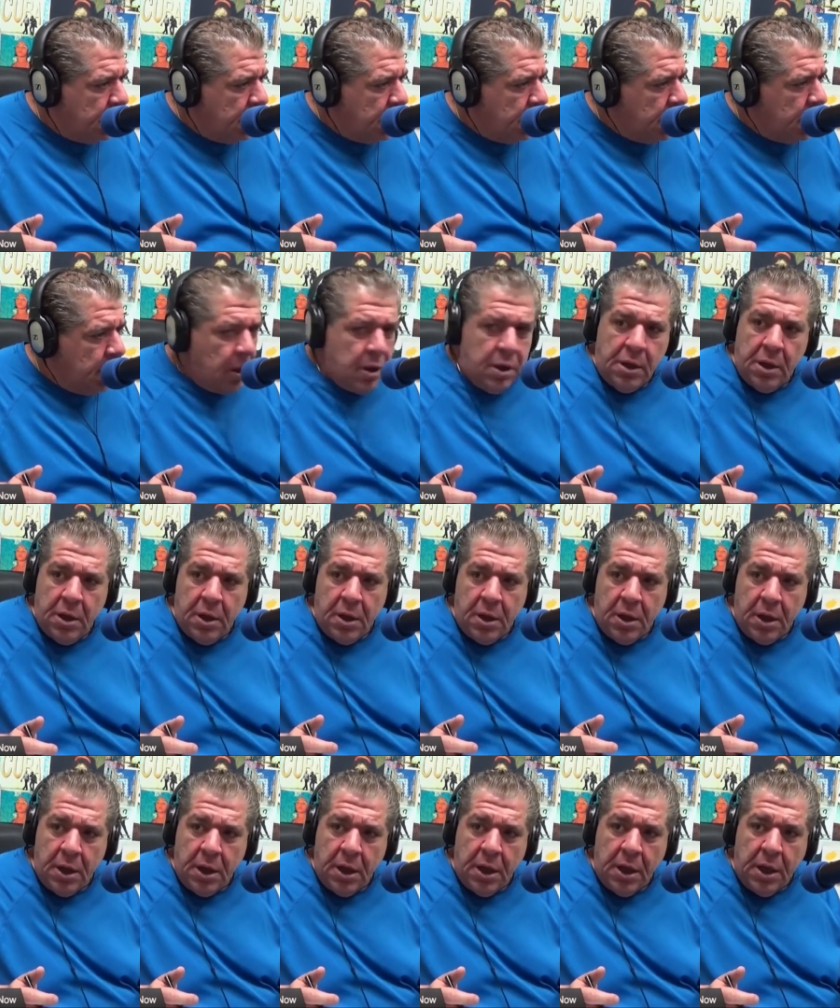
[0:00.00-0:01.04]
what? I was gonna
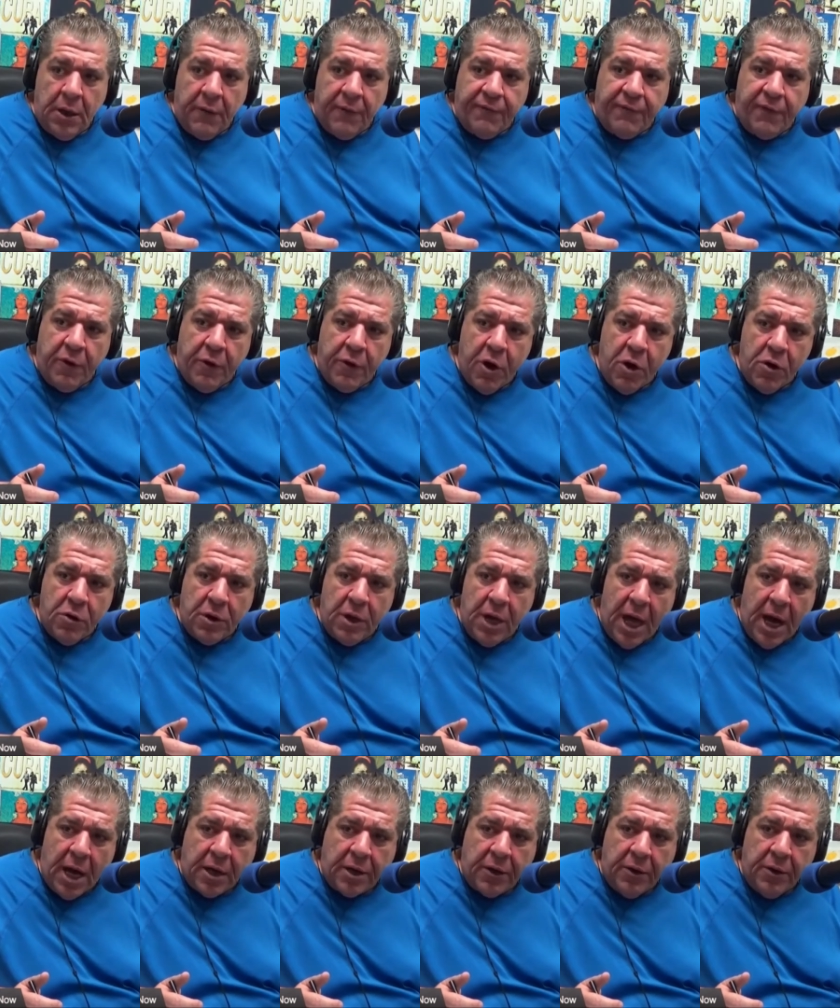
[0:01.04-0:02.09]
ask you. For Hurt
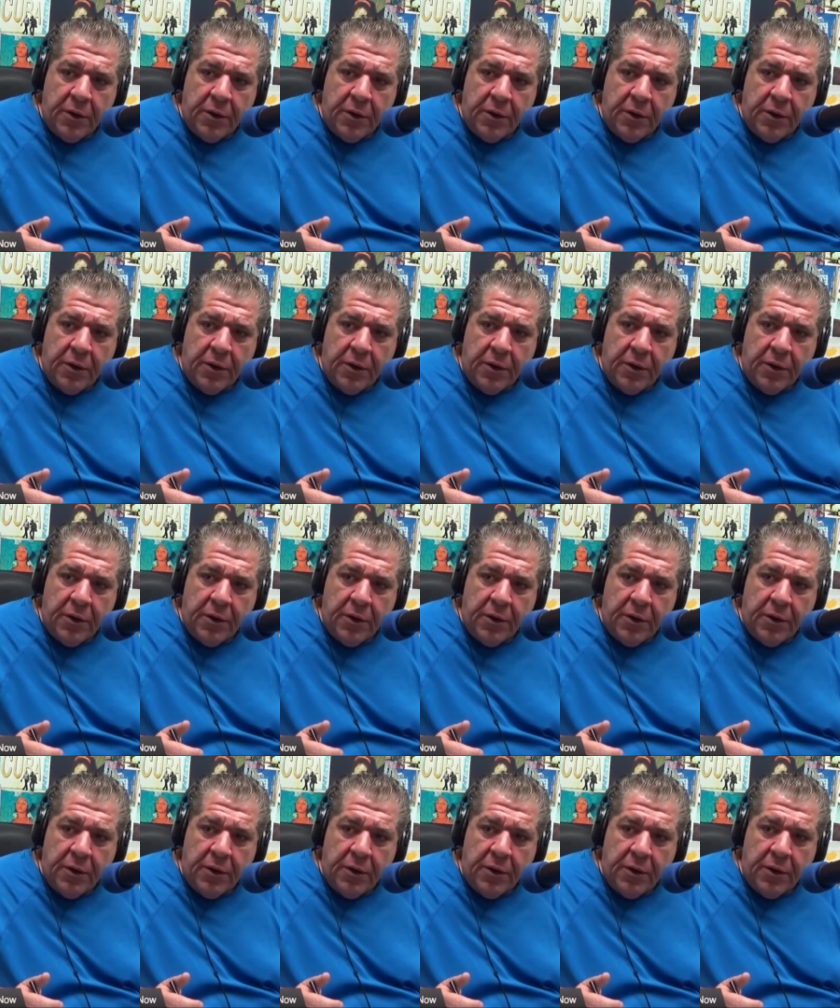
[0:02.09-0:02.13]
Locker.